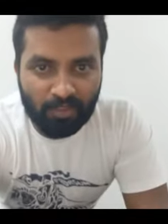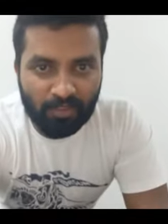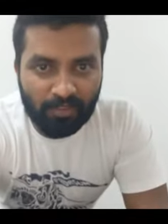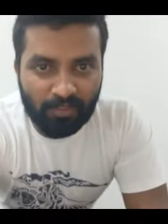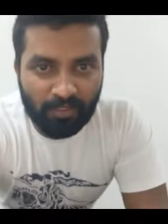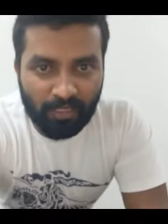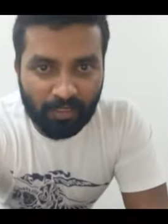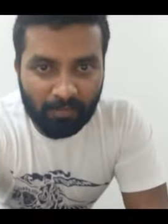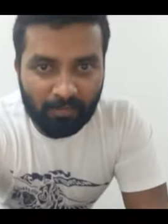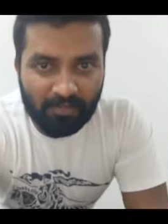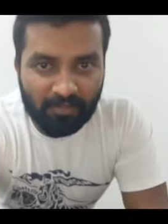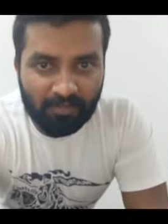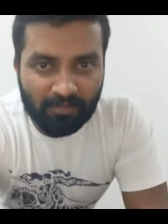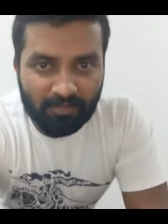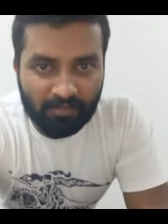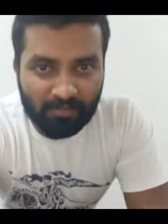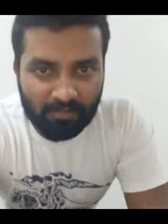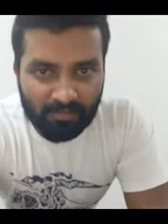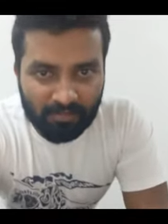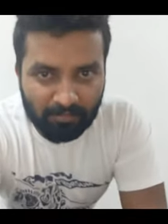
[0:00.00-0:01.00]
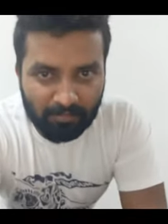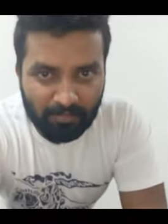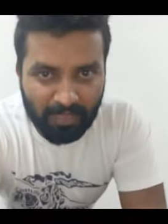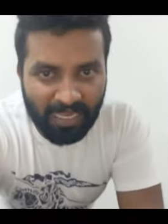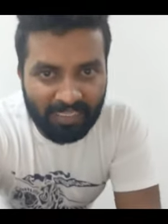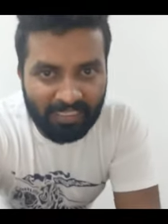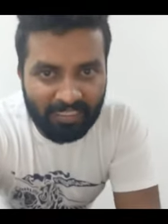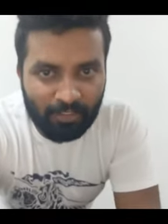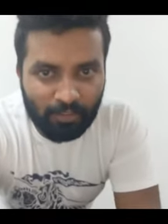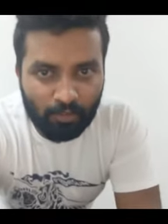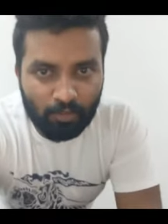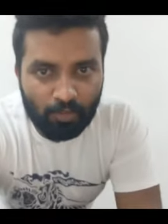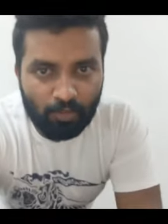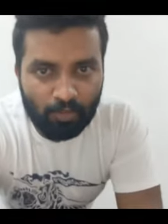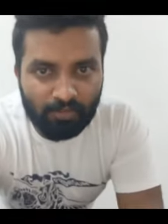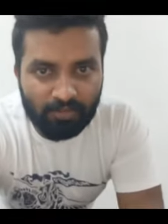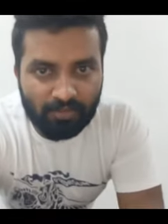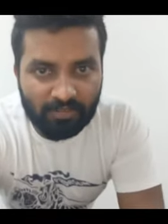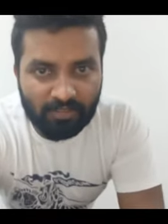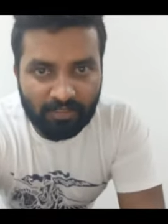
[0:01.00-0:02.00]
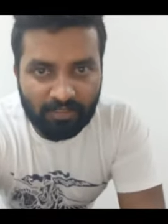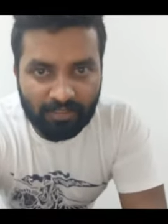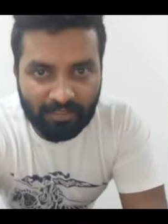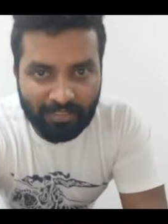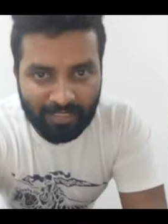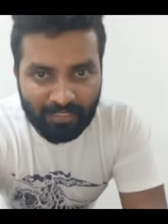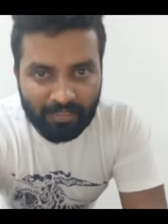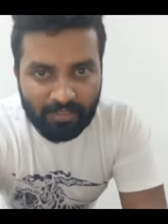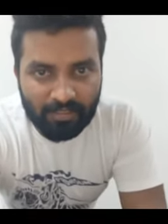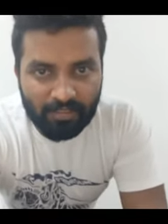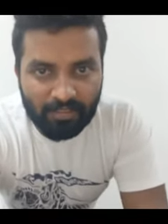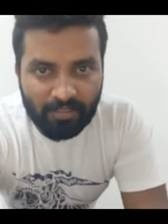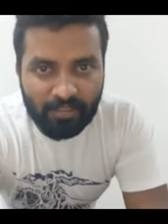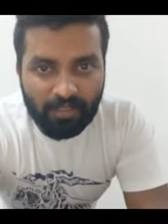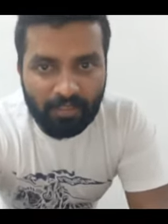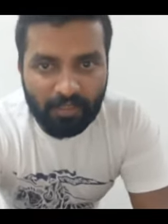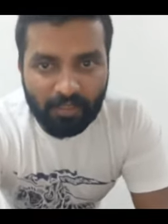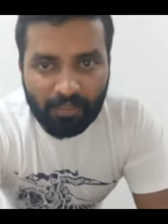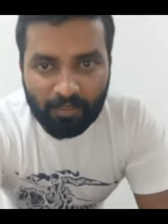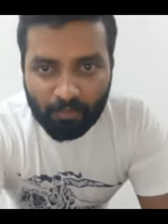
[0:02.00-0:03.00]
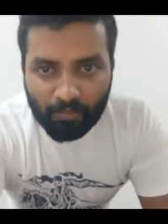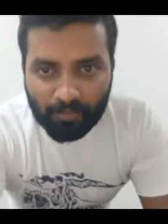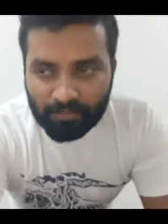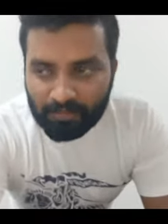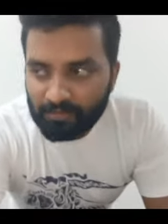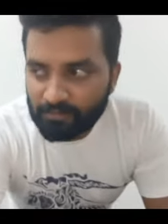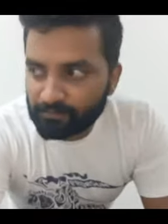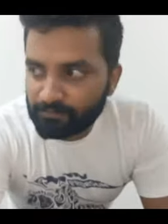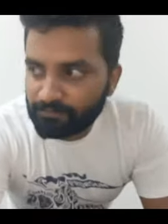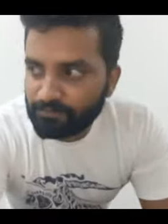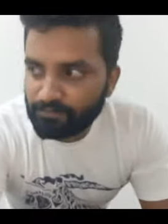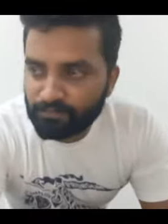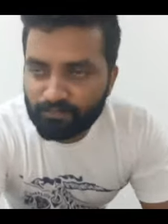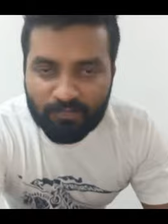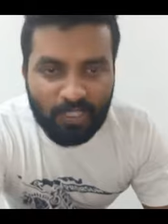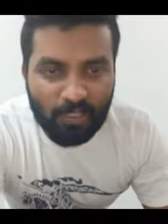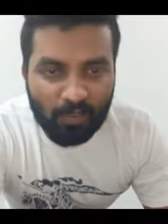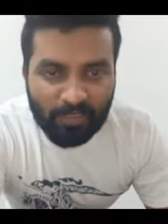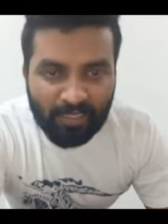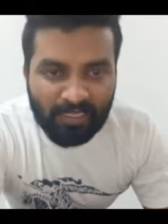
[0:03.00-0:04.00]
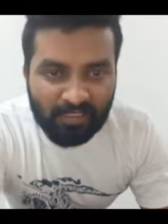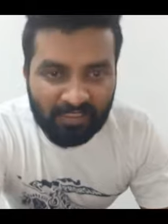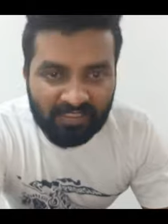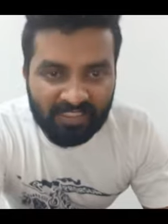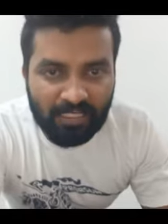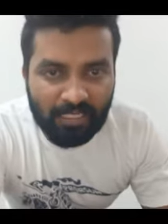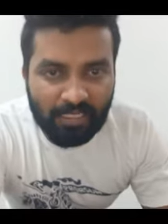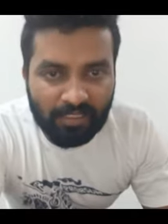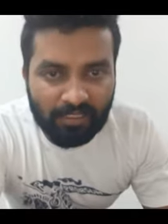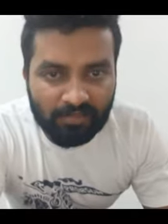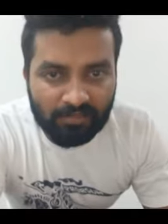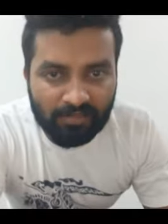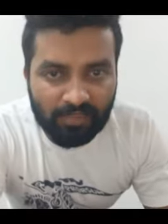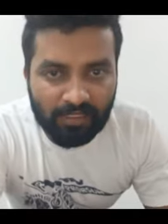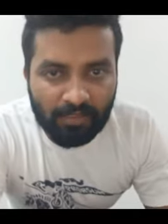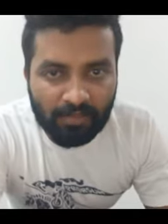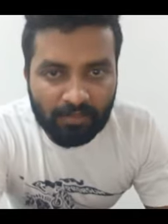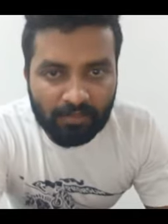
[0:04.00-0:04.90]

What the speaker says: I'm planning to do with egg or interesting dish da.